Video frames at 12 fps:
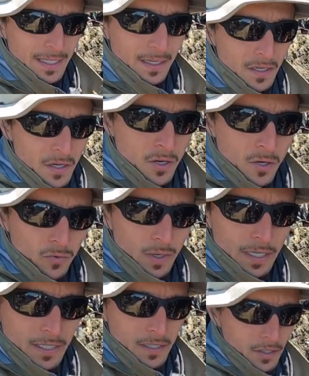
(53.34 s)
get
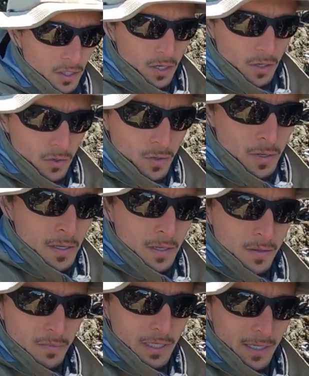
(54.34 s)
ready to go
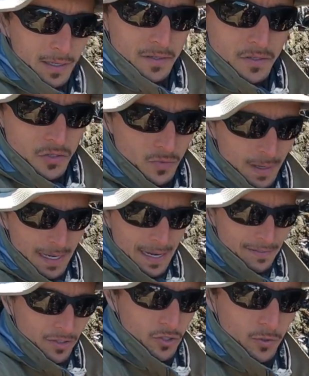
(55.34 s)
because you might
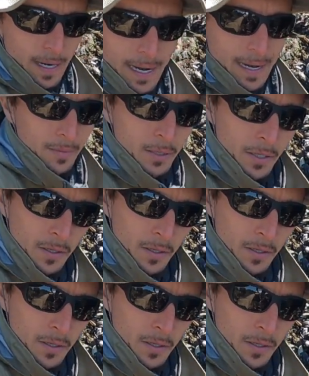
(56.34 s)
have a crab